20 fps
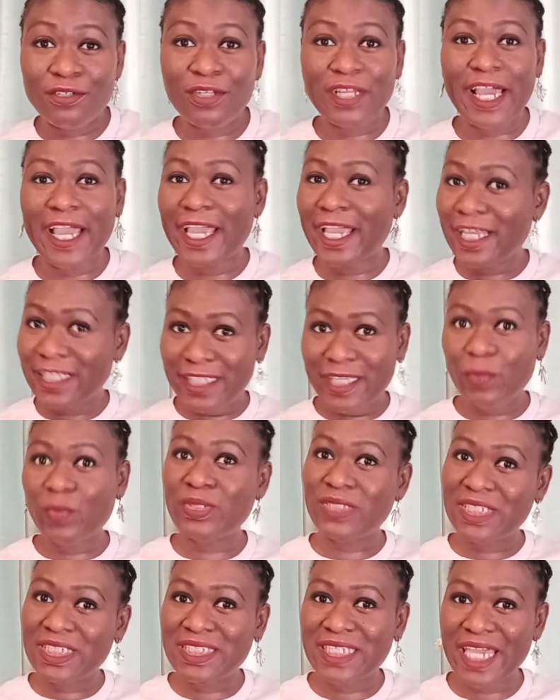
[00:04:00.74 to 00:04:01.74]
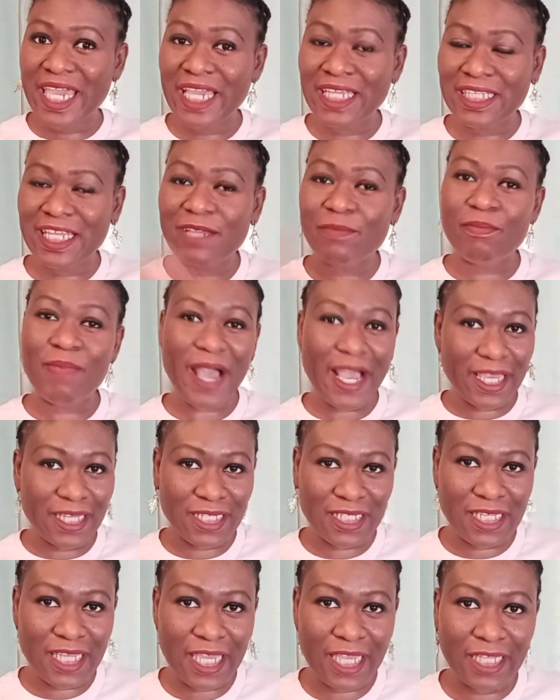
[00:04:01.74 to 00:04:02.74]
You know, like they would dictate, like back
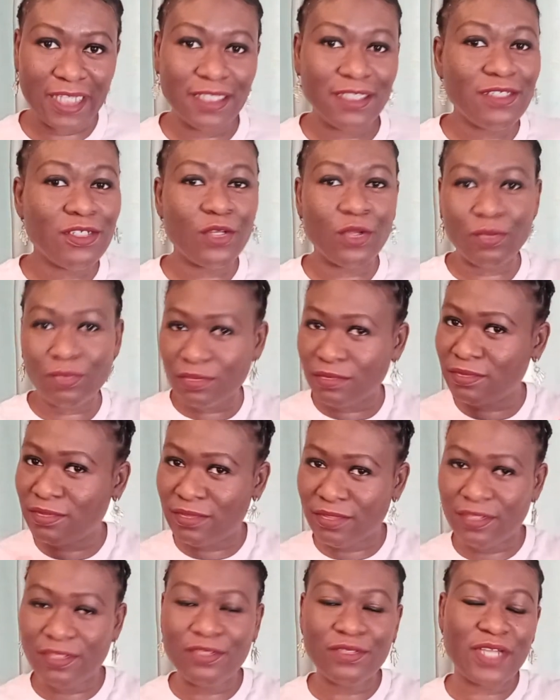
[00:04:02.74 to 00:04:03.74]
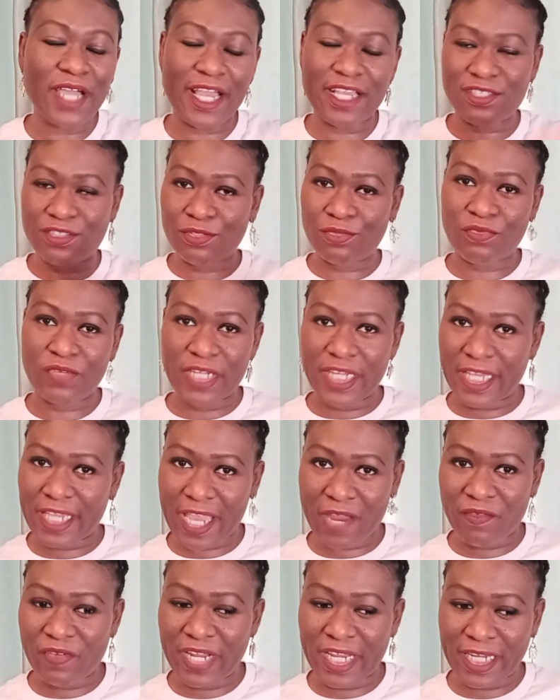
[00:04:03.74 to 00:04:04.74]
in the day. You know, you guys don't
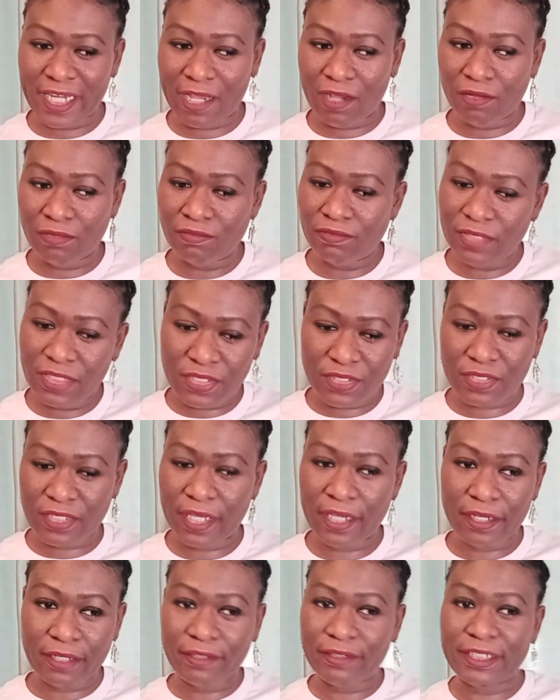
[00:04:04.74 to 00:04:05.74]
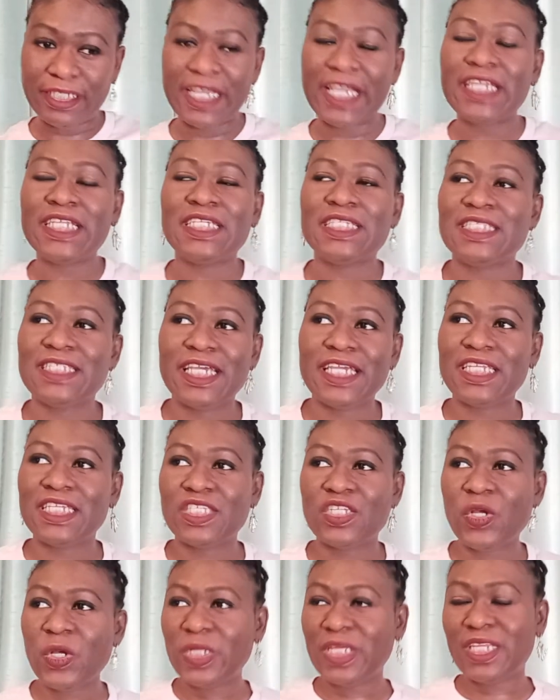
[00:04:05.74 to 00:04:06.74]
relate, can't relate now. This is like
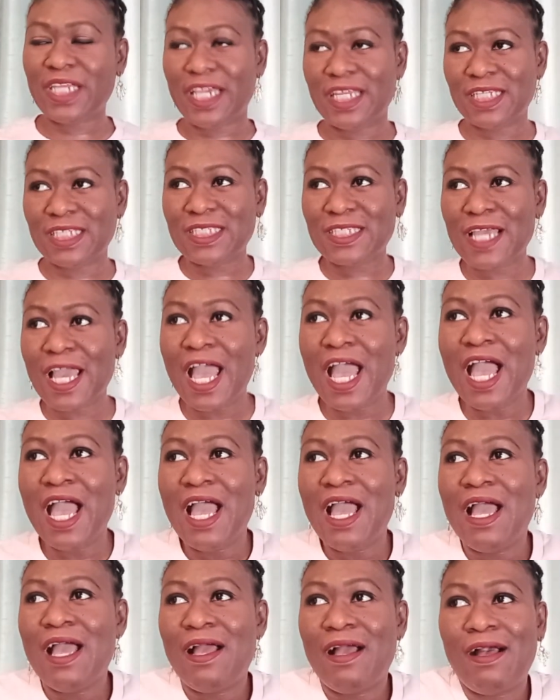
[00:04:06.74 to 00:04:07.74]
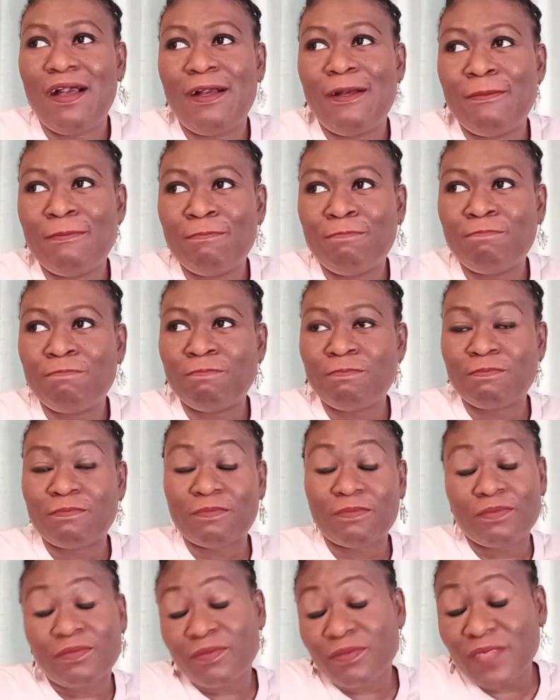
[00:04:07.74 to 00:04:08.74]
90s, early 90s.
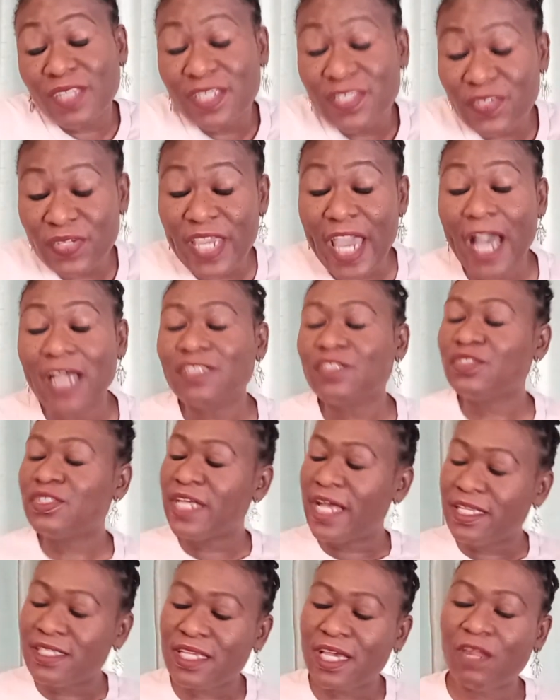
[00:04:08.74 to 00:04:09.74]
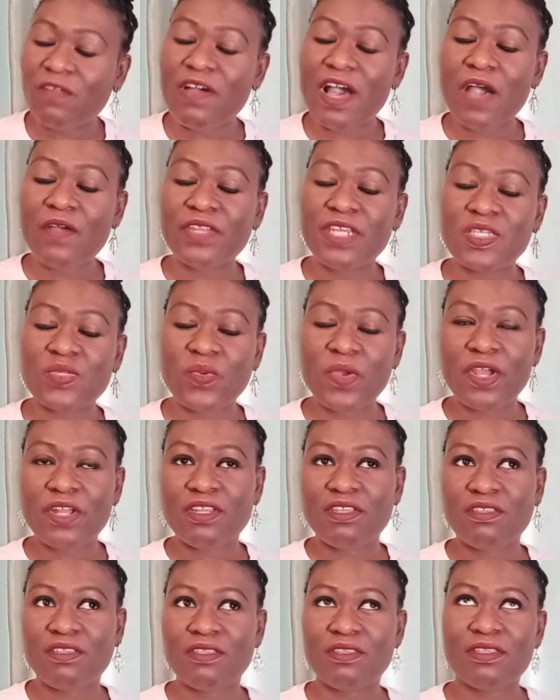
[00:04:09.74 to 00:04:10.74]
So yeah, so that's kind of how it is,
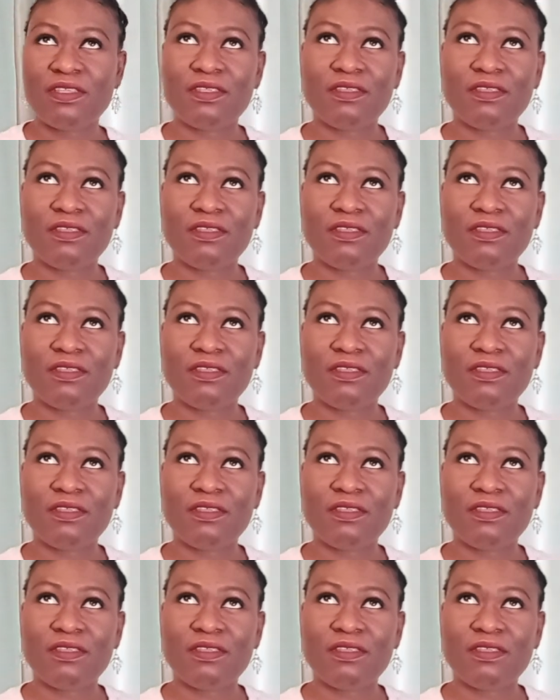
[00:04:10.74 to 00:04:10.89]
where